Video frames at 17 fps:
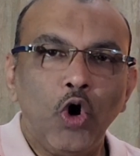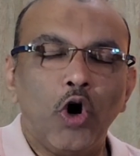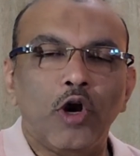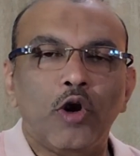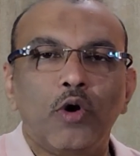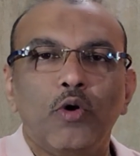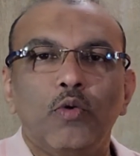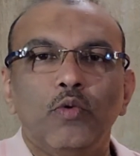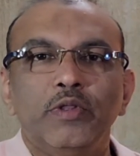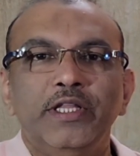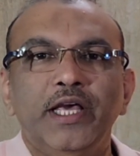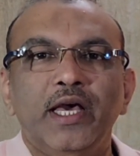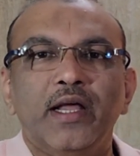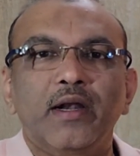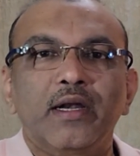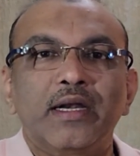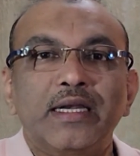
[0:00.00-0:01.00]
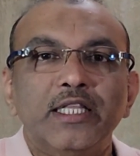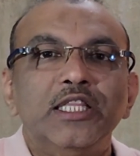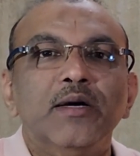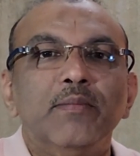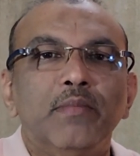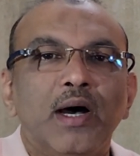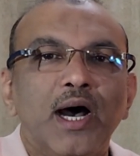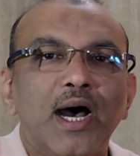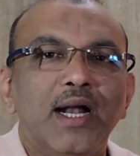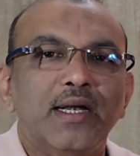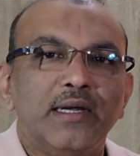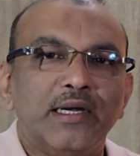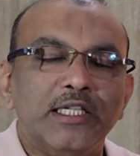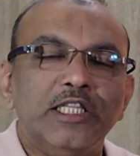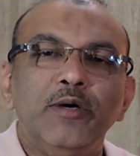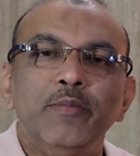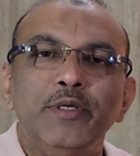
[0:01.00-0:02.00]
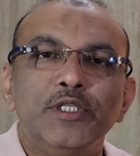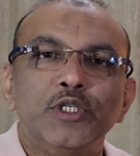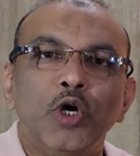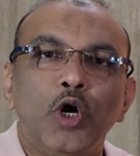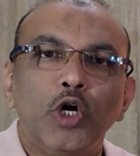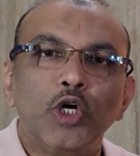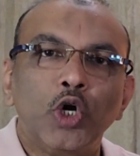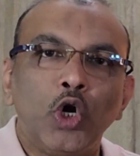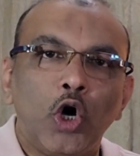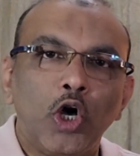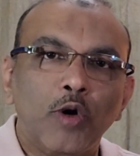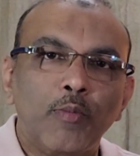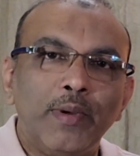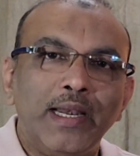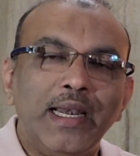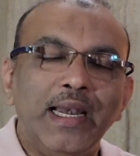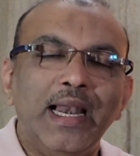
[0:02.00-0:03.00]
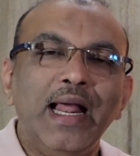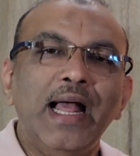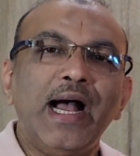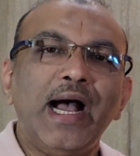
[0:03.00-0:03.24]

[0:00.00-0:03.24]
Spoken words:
or their heart rhythm is not normal,